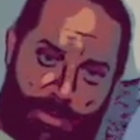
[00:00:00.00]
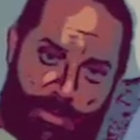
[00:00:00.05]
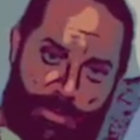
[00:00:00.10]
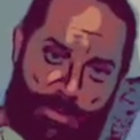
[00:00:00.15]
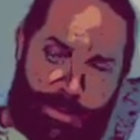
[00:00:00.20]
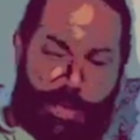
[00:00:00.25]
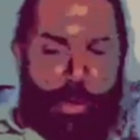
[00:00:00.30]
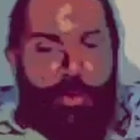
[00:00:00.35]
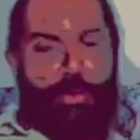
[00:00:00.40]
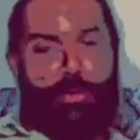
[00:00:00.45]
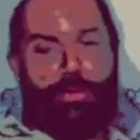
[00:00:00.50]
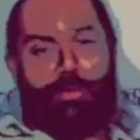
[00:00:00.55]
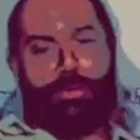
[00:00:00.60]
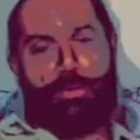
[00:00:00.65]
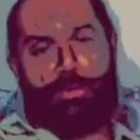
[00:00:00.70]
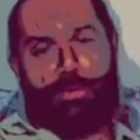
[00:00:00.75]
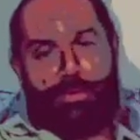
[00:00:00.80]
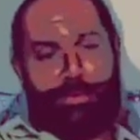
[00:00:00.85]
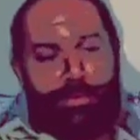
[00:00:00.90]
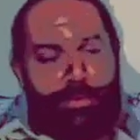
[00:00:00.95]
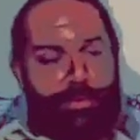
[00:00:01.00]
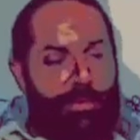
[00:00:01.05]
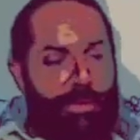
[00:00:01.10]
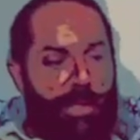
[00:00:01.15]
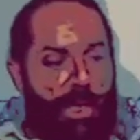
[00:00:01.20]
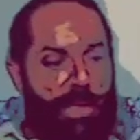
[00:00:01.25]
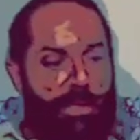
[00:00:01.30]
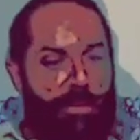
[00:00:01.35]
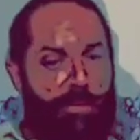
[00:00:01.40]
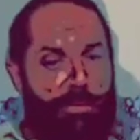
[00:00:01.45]
So
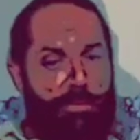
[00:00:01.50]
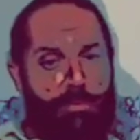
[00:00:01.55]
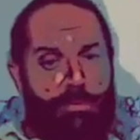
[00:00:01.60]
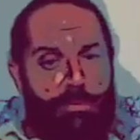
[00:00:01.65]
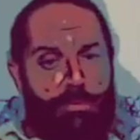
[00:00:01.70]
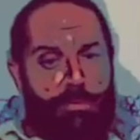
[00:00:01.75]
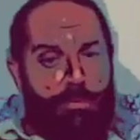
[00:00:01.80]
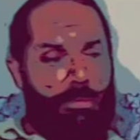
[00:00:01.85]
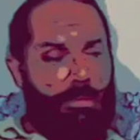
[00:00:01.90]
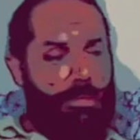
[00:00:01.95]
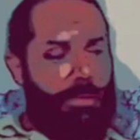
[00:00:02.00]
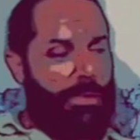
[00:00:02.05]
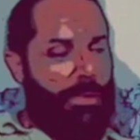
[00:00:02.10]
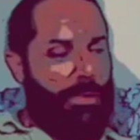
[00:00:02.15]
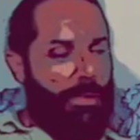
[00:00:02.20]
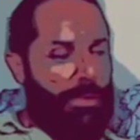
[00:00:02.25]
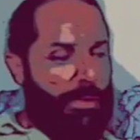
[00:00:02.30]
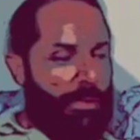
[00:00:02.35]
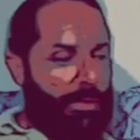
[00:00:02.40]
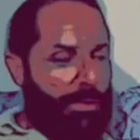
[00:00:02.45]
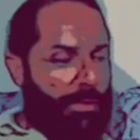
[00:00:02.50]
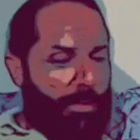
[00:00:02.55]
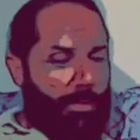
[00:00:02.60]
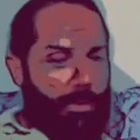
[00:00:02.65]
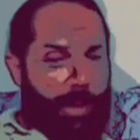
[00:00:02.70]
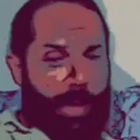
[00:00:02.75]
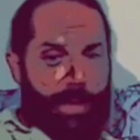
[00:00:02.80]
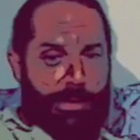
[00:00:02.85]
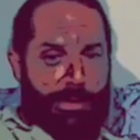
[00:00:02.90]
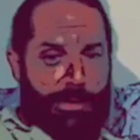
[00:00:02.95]
I could
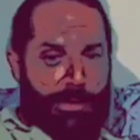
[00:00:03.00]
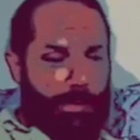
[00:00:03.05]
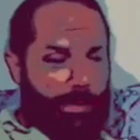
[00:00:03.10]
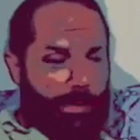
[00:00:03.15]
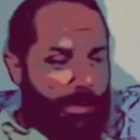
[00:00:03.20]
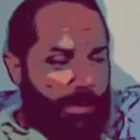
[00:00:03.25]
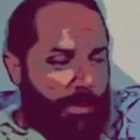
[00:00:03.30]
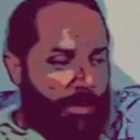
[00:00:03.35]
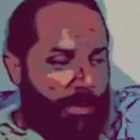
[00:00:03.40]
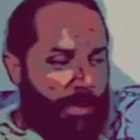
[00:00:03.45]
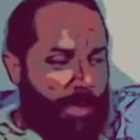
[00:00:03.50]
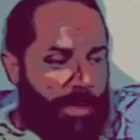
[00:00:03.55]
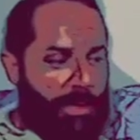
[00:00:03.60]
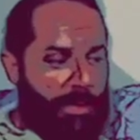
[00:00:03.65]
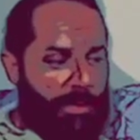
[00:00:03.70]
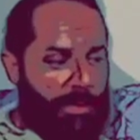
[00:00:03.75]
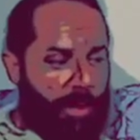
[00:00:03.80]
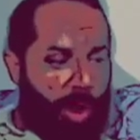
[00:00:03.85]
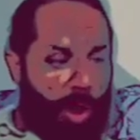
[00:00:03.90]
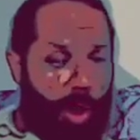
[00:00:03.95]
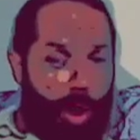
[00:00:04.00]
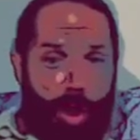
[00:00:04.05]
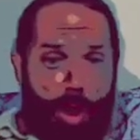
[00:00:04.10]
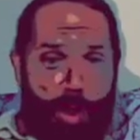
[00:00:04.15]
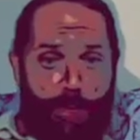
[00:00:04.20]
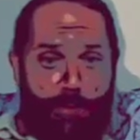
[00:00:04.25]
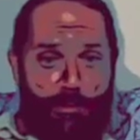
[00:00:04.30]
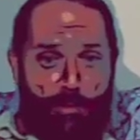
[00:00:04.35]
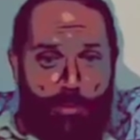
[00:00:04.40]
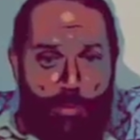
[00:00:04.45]
write, or I could
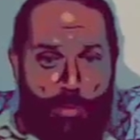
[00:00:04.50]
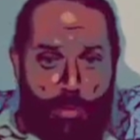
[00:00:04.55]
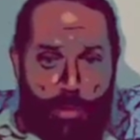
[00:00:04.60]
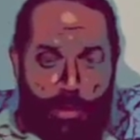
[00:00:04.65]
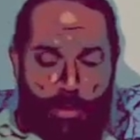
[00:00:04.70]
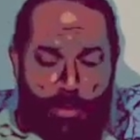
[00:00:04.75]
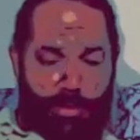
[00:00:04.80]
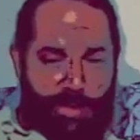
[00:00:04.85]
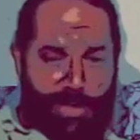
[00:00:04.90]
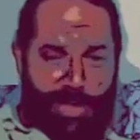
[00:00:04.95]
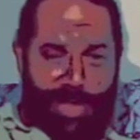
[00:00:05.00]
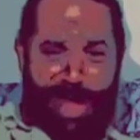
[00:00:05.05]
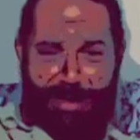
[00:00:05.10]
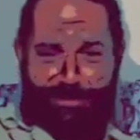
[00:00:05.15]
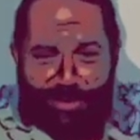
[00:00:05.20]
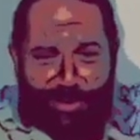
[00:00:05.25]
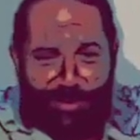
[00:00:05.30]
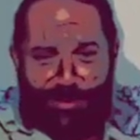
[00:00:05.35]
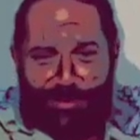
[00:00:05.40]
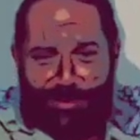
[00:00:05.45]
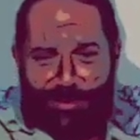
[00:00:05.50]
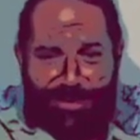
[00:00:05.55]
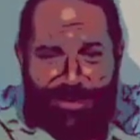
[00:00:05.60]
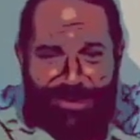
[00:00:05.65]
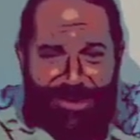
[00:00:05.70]
carve the word capital